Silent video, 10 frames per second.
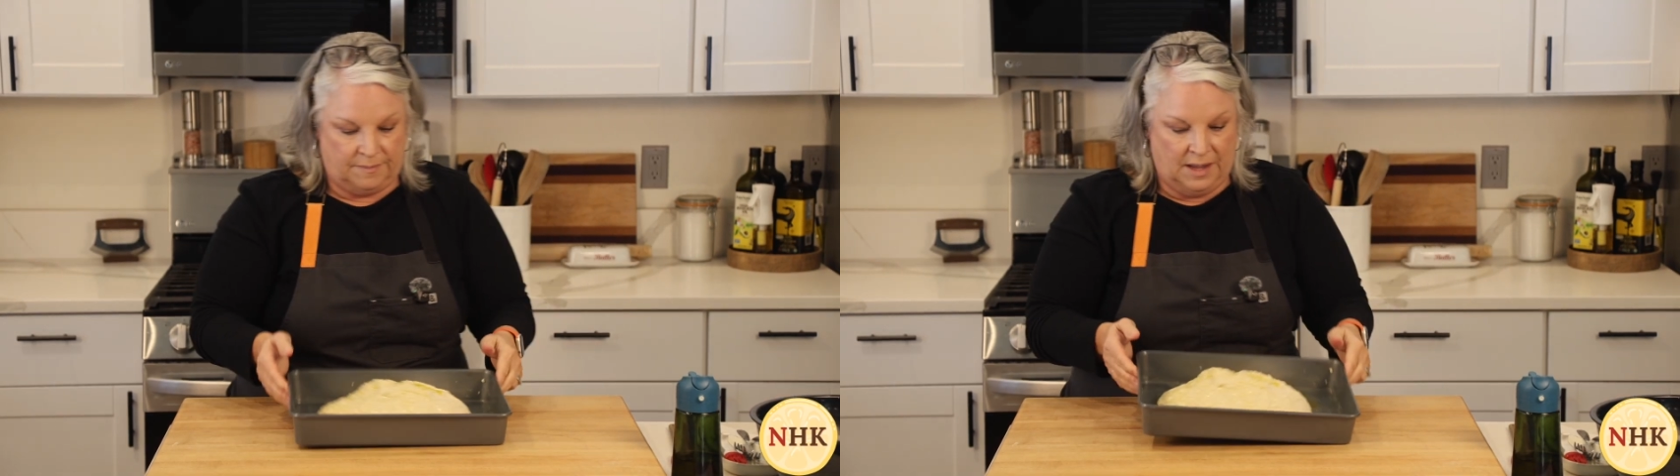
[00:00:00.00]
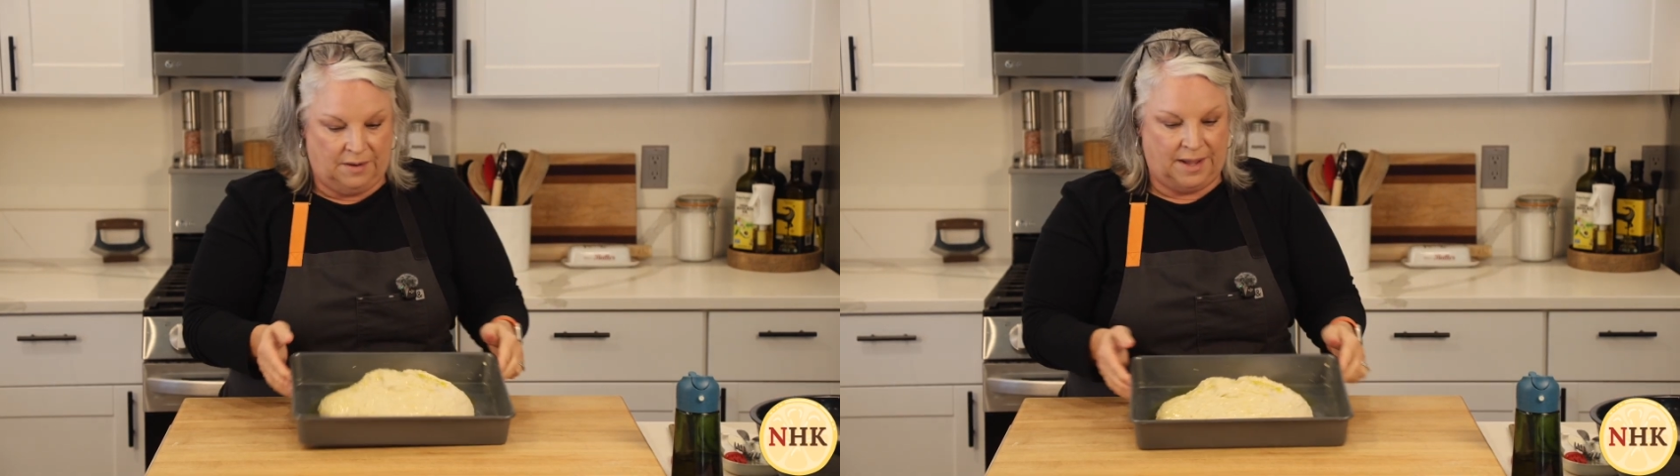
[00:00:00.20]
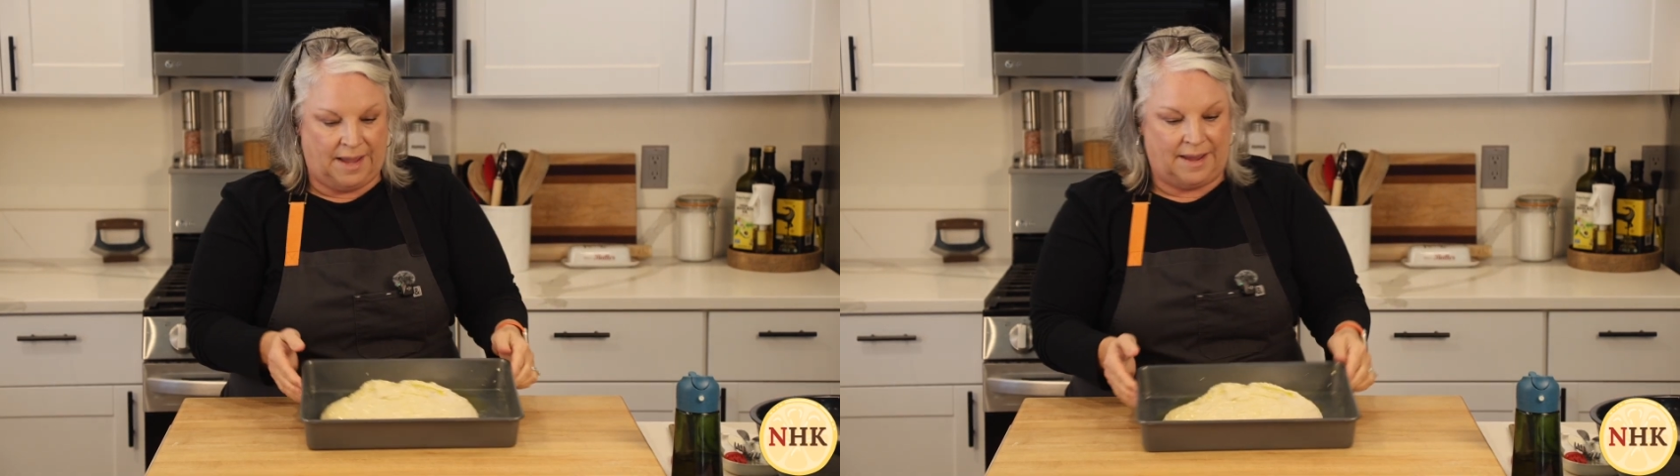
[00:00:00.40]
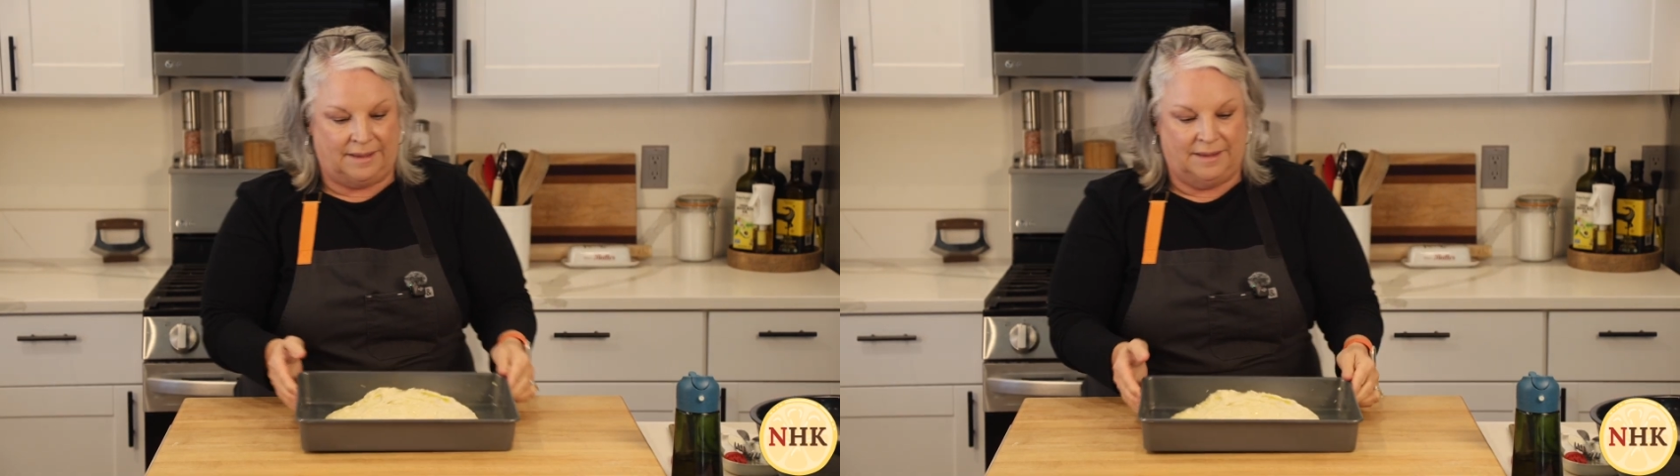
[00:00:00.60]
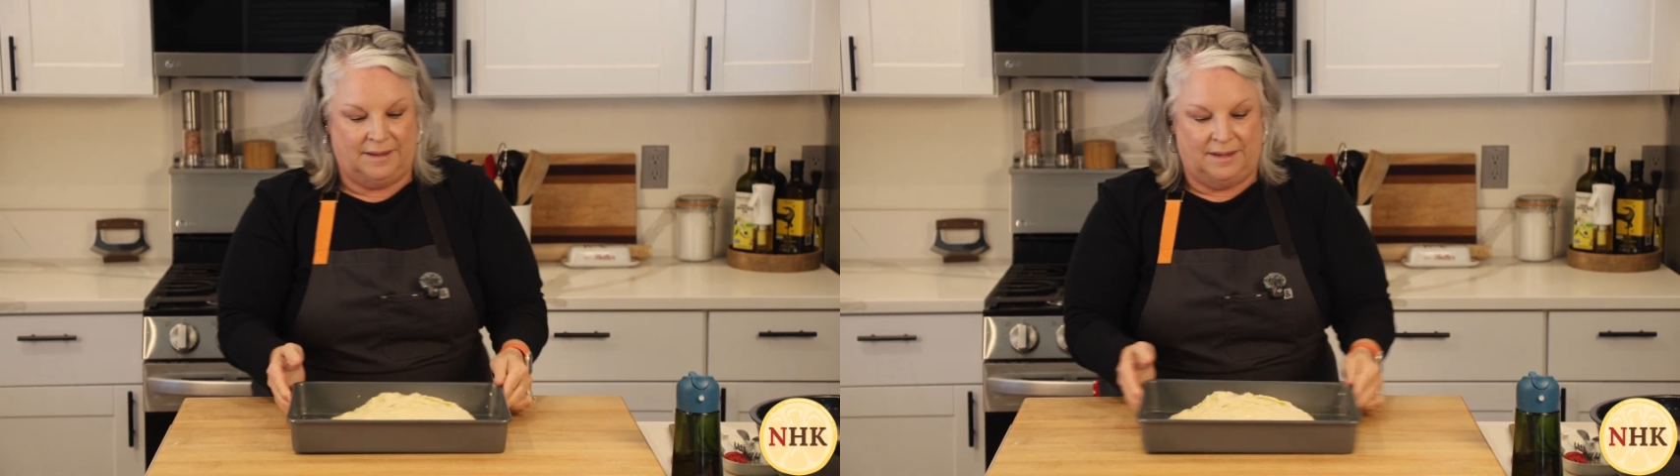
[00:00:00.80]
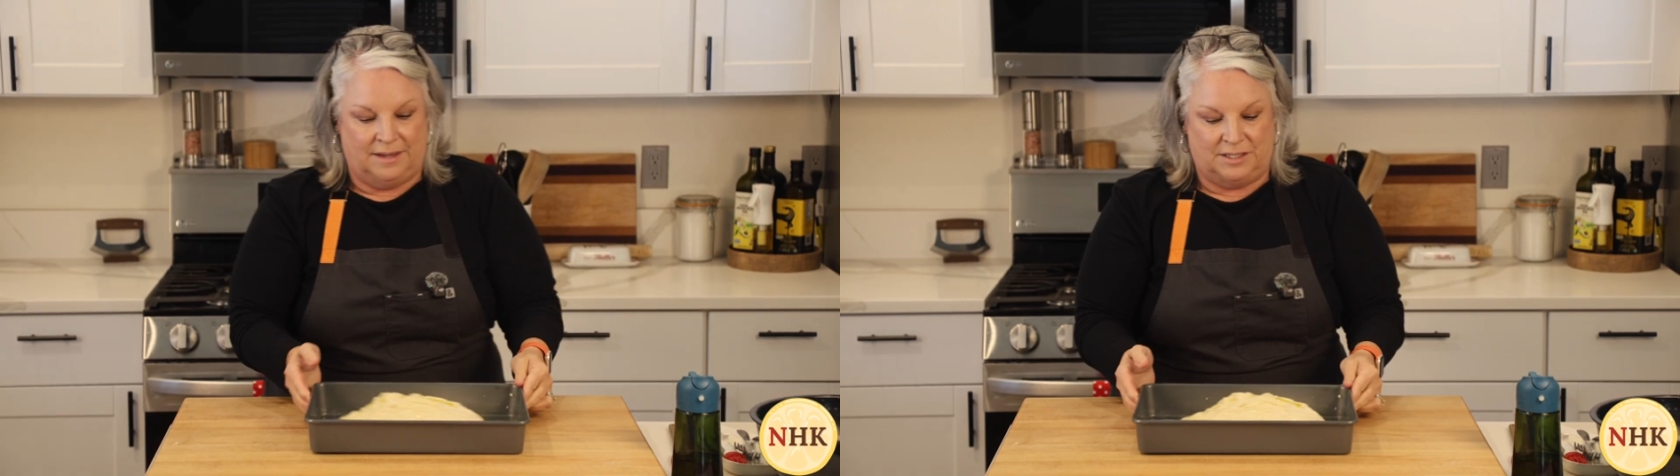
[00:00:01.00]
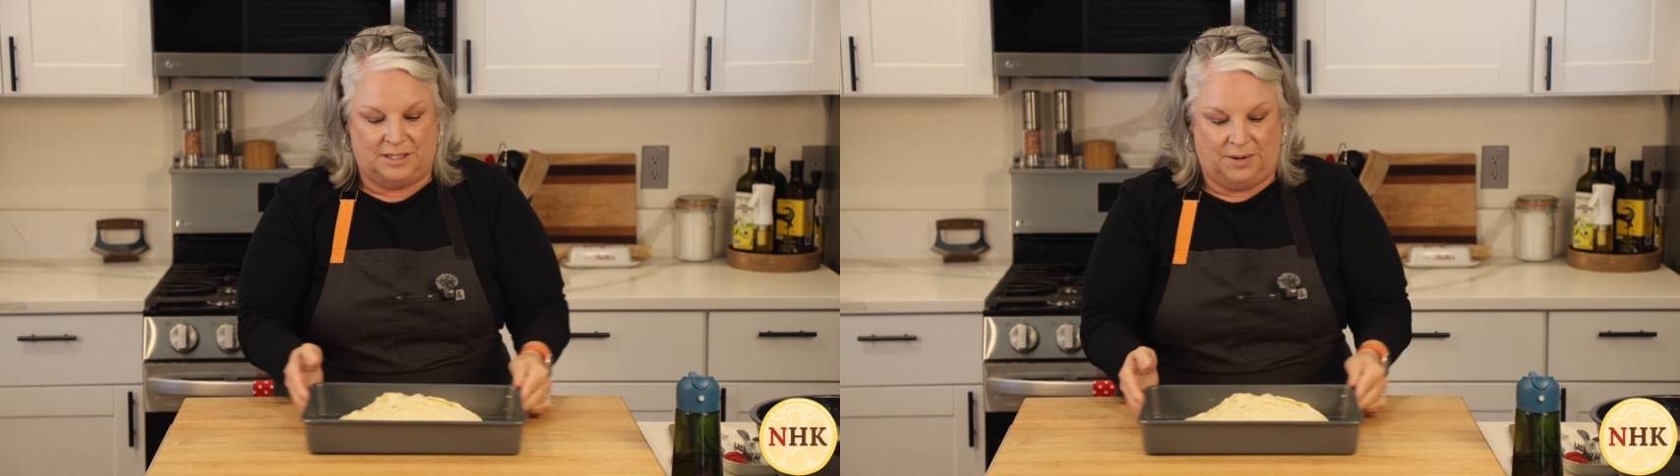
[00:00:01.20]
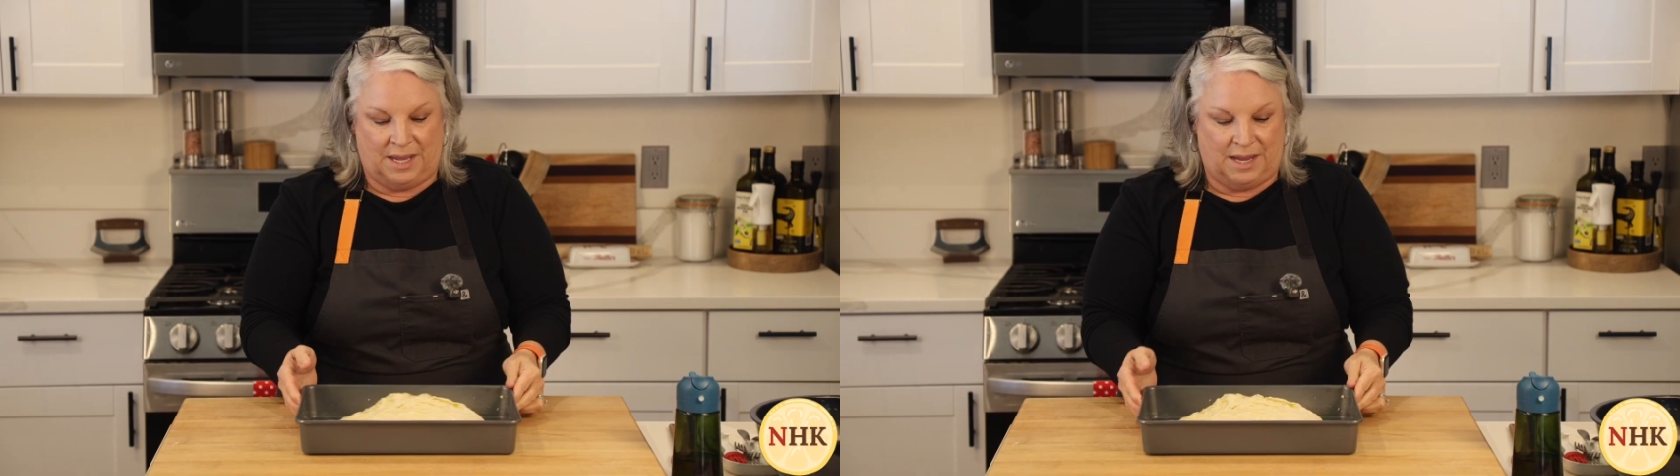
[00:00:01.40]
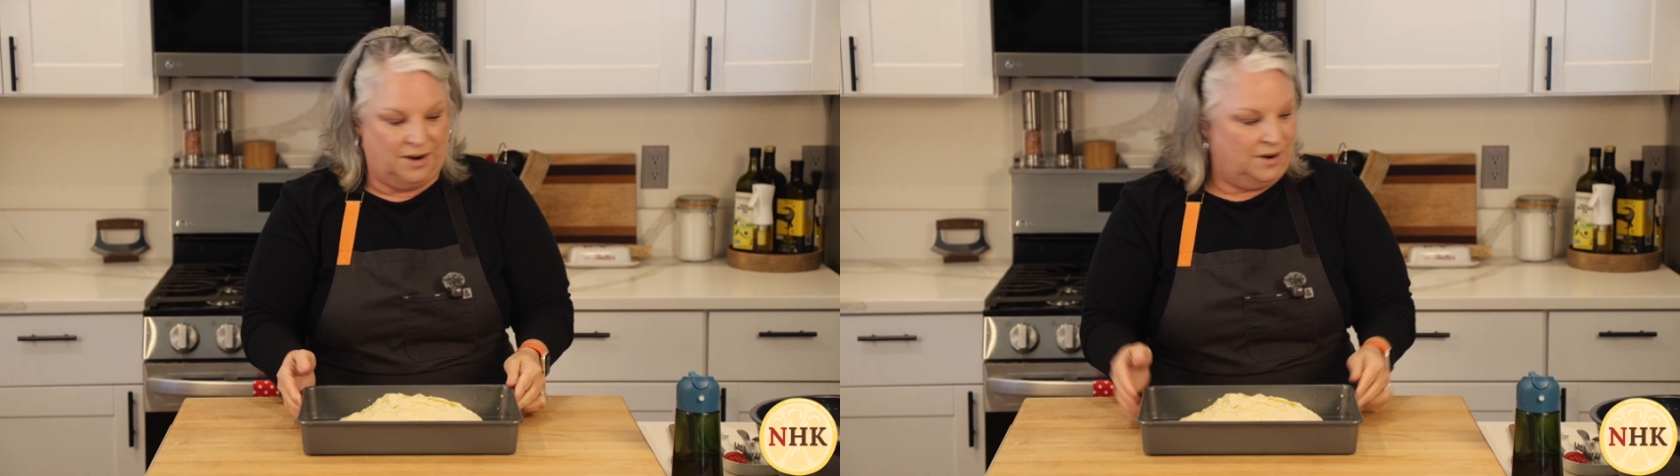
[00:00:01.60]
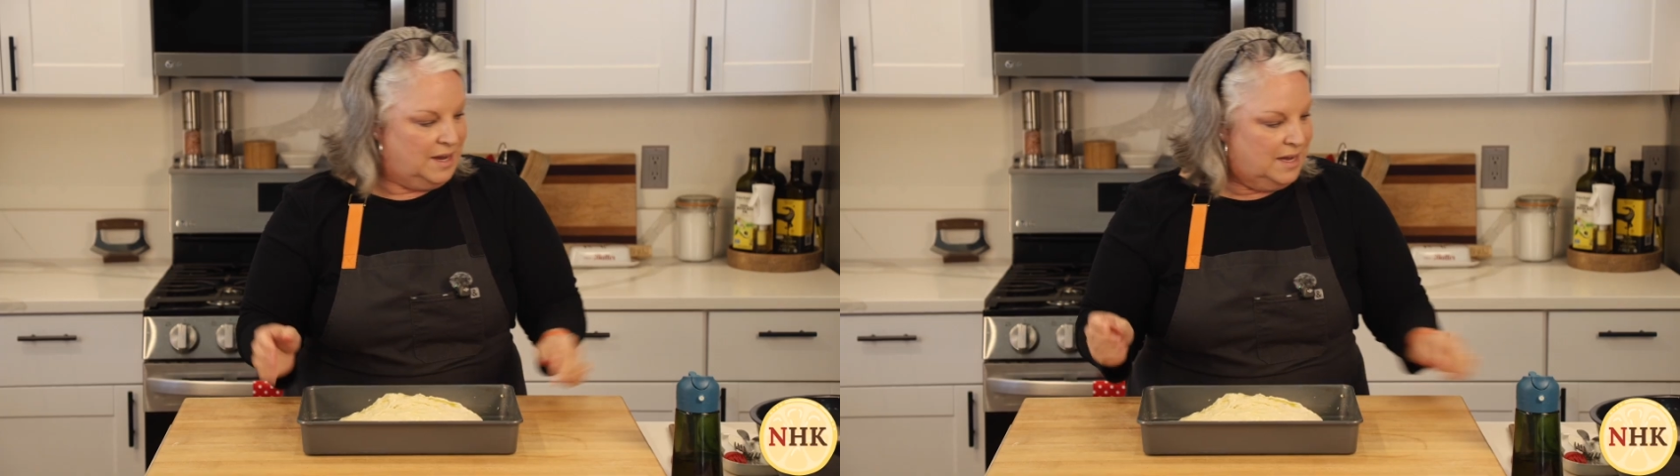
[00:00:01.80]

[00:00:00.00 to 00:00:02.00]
Okay, so here